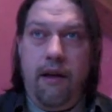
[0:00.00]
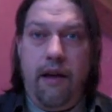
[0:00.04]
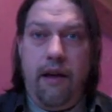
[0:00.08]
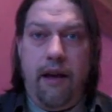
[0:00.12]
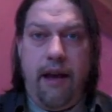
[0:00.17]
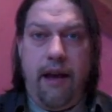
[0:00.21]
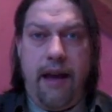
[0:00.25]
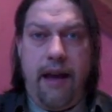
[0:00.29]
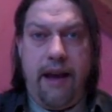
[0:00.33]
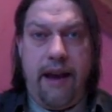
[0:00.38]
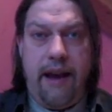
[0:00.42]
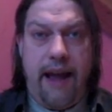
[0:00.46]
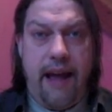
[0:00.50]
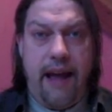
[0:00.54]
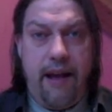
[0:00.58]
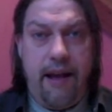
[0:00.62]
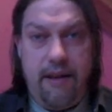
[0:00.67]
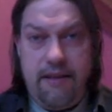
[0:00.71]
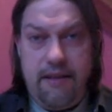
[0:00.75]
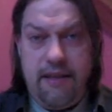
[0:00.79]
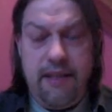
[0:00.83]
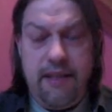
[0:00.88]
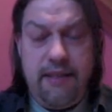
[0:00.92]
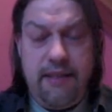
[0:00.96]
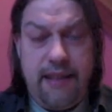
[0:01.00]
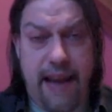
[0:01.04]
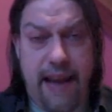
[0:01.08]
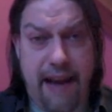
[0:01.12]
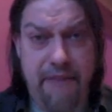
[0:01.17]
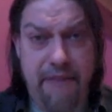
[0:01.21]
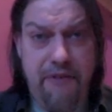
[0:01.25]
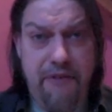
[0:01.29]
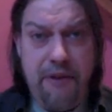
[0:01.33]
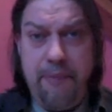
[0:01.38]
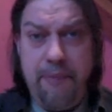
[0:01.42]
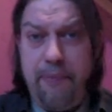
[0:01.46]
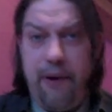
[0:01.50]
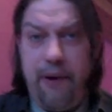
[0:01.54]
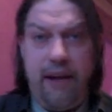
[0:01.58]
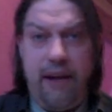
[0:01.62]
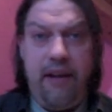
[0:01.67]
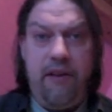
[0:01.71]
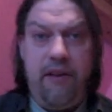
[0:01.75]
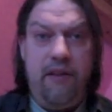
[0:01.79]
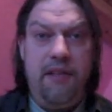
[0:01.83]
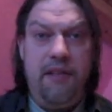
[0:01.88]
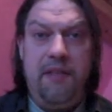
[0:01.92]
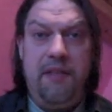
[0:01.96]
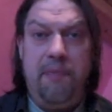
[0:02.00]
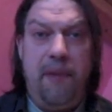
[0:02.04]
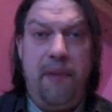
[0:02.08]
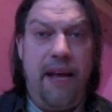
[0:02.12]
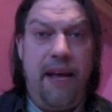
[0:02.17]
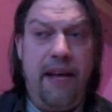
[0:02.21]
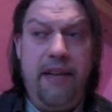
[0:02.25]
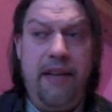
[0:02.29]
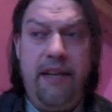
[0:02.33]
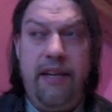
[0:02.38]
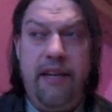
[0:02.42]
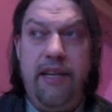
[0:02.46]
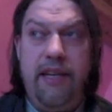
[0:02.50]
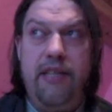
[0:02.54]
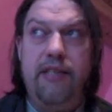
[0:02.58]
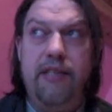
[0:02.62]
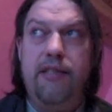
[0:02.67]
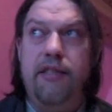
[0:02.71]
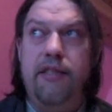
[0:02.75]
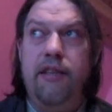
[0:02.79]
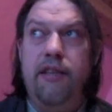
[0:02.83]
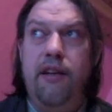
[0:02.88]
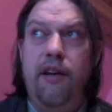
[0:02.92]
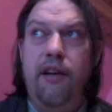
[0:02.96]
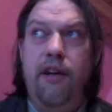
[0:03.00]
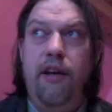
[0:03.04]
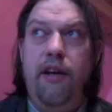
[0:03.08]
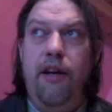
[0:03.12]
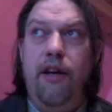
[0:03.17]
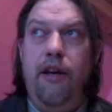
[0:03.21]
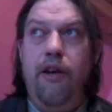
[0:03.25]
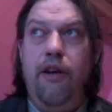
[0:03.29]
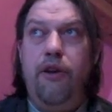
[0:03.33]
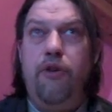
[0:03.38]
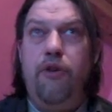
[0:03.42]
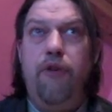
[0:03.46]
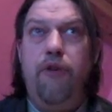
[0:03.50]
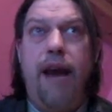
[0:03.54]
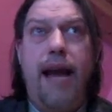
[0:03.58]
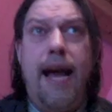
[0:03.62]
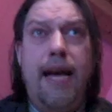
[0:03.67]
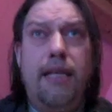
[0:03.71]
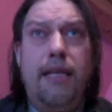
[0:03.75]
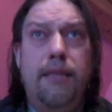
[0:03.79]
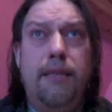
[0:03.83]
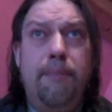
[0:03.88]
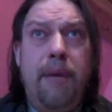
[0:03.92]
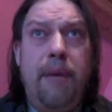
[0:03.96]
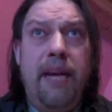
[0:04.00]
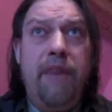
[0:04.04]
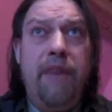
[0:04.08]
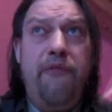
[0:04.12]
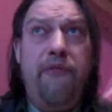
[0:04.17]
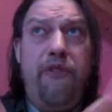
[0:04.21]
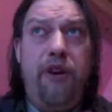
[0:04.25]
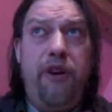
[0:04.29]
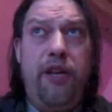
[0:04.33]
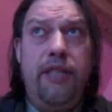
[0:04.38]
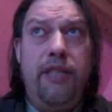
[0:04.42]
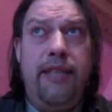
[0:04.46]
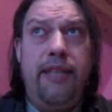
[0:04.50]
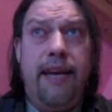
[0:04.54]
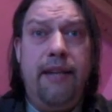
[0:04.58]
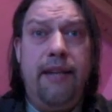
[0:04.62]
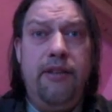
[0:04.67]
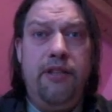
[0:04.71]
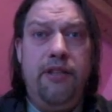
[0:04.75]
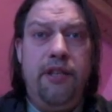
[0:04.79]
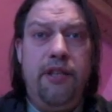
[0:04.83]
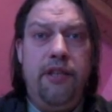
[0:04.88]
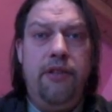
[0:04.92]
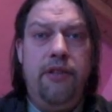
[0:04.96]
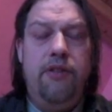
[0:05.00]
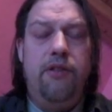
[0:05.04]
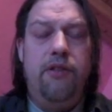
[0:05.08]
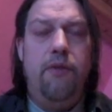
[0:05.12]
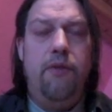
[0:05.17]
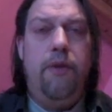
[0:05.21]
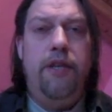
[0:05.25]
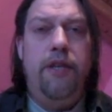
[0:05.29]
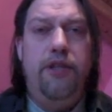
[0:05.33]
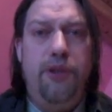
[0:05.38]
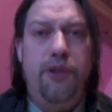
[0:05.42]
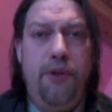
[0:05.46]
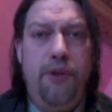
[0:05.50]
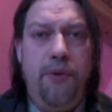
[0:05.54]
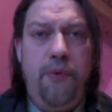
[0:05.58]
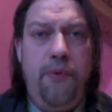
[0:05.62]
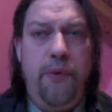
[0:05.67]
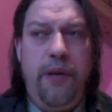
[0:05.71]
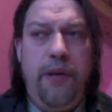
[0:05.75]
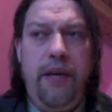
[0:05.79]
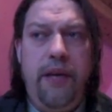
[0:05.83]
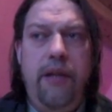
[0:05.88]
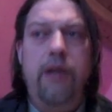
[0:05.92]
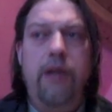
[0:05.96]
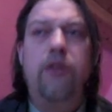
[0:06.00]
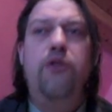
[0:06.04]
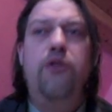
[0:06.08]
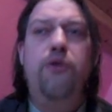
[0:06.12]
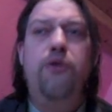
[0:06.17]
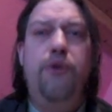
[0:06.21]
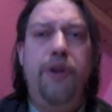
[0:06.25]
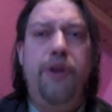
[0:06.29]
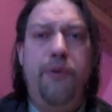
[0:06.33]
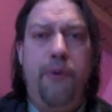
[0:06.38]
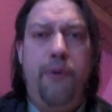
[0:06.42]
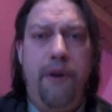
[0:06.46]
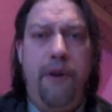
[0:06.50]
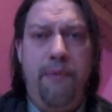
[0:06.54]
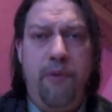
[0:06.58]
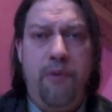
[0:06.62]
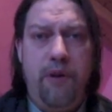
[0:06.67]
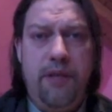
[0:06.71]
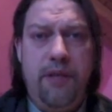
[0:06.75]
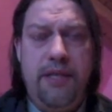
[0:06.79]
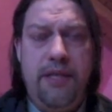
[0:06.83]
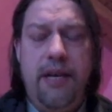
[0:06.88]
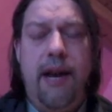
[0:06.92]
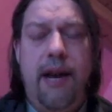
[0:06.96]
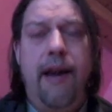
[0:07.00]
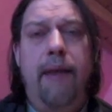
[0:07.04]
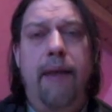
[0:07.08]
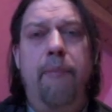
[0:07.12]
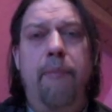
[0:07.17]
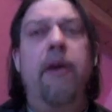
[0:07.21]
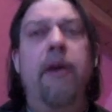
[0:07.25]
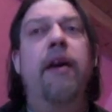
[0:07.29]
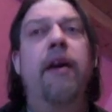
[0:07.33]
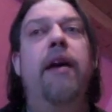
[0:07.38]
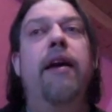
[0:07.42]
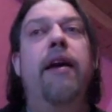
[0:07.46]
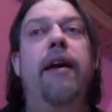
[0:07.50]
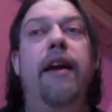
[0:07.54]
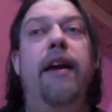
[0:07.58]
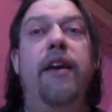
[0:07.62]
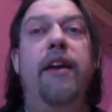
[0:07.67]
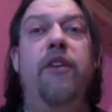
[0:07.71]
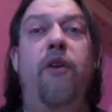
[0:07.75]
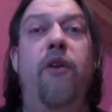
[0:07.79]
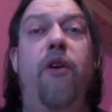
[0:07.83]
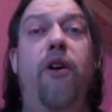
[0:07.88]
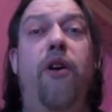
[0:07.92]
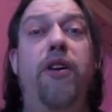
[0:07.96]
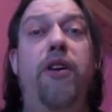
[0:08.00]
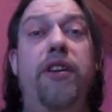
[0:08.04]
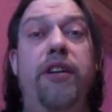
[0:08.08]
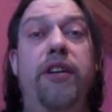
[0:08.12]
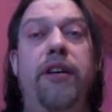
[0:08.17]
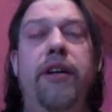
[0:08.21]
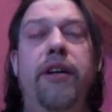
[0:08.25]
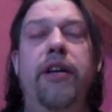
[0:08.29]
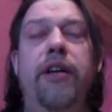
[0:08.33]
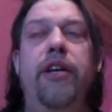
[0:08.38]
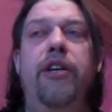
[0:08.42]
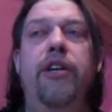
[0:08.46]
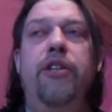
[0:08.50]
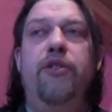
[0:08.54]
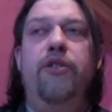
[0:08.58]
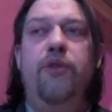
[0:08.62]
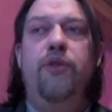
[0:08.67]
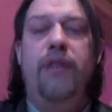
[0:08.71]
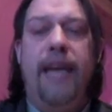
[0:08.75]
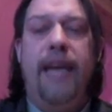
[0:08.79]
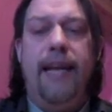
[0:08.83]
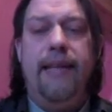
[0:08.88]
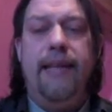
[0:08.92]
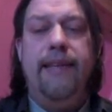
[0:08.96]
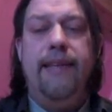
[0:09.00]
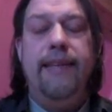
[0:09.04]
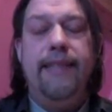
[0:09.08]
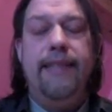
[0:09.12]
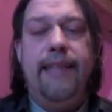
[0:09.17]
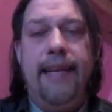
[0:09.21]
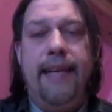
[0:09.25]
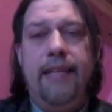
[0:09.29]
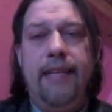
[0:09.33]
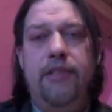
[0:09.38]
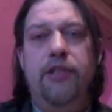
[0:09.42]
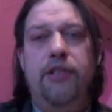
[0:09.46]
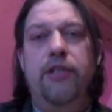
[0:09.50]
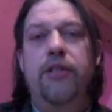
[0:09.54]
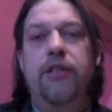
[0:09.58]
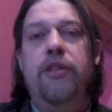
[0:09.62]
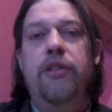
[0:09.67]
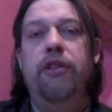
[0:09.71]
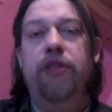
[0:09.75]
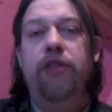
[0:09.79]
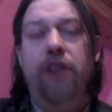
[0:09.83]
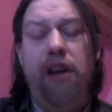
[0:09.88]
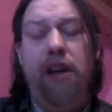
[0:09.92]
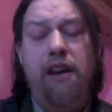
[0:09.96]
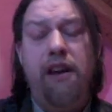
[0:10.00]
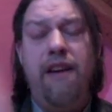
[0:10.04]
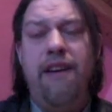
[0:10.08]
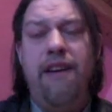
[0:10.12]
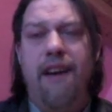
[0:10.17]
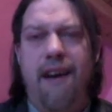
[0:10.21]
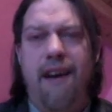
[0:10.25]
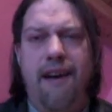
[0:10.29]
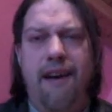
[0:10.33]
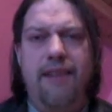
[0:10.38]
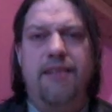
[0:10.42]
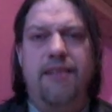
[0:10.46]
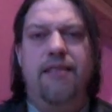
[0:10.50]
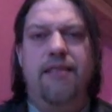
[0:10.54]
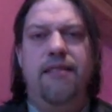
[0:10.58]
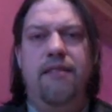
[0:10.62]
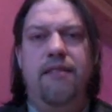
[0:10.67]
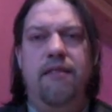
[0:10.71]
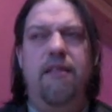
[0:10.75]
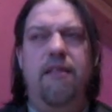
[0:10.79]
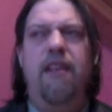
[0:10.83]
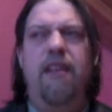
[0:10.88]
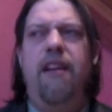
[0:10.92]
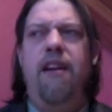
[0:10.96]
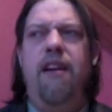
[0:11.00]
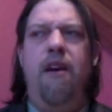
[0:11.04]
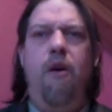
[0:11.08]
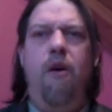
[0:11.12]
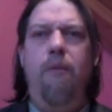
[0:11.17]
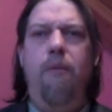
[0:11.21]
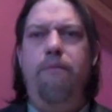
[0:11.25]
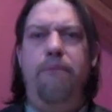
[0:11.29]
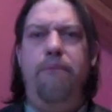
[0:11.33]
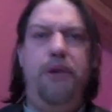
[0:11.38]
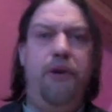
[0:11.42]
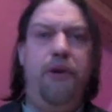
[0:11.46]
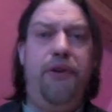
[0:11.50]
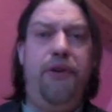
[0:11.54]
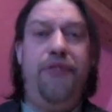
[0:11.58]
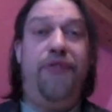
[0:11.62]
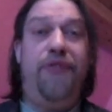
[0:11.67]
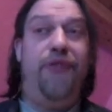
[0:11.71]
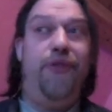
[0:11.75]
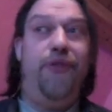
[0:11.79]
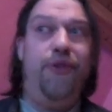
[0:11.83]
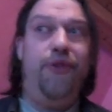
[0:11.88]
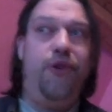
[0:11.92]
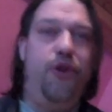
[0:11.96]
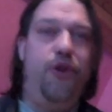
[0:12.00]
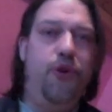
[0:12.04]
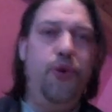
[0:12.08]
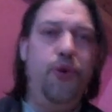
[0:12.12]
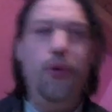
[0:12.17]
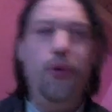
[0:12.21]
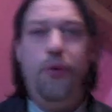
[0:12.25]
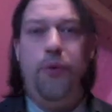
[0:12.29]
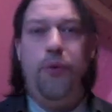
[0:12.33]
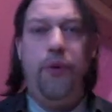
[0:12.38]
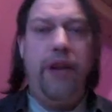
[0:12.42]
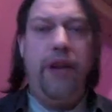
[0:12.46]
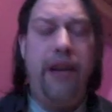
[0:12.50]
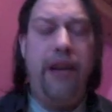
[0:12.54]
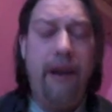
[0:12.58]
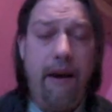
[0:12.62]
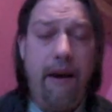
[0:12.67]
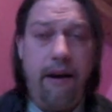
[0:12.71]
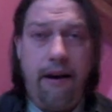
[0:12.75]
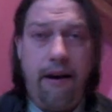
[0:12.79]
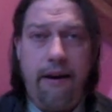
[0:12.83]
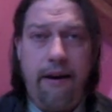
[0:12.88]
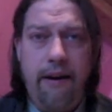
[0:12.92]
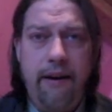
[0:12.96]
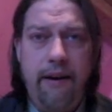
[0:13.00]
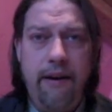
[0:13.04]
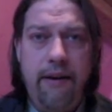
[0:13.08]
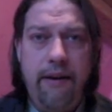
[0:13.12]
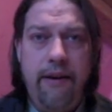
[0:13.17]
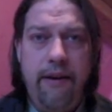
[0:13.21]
And since everybody on this planet is grasping for attention, so why shouldn't we do it one more time in order to get the attention not on us, not on how beautiful and cool we are,